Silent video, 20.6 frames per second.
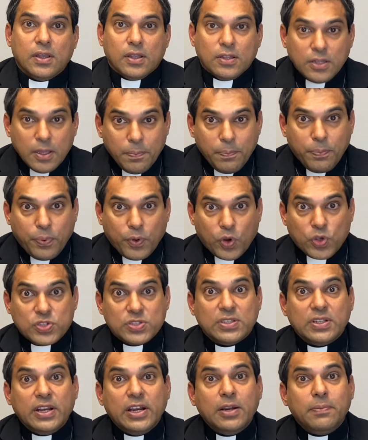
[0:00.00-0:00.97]
the
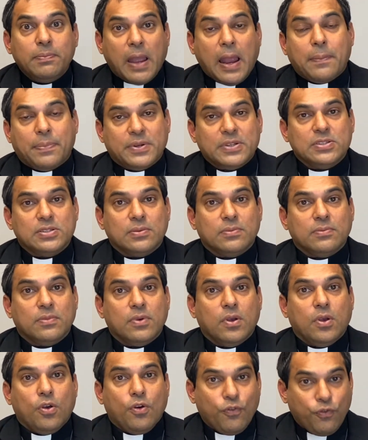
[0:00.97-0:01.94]
proselyte baptism
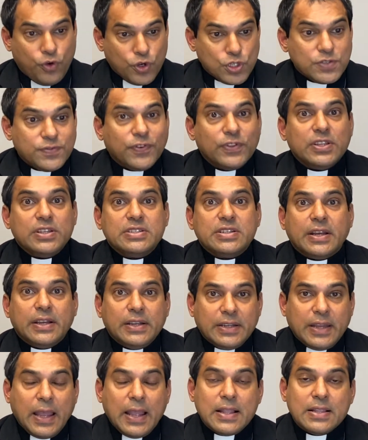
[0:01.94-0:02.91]
was for the
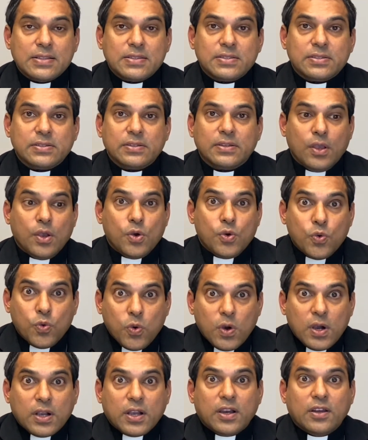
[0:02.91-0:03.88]
Gentiles who
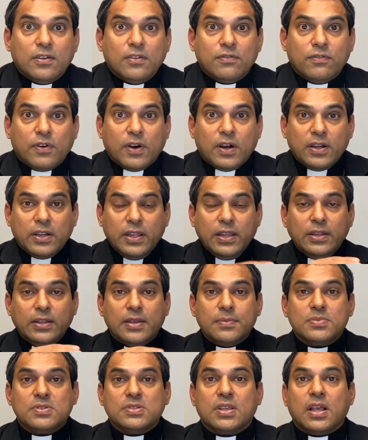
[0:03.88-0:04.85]
were converting
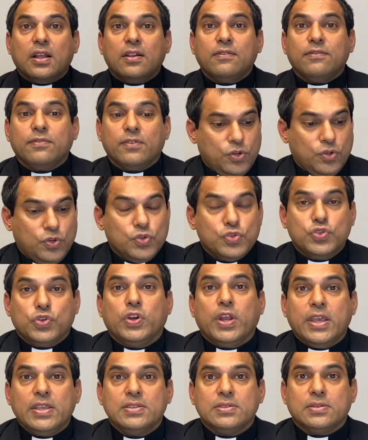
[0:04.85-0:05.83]
themselves to
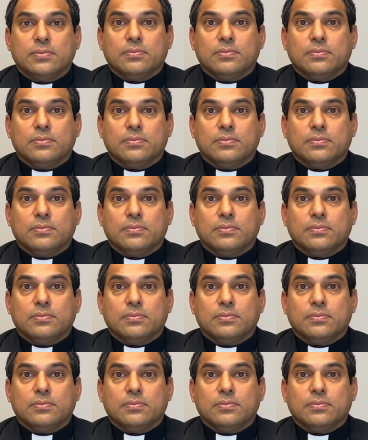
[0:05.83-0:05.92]
Judaism.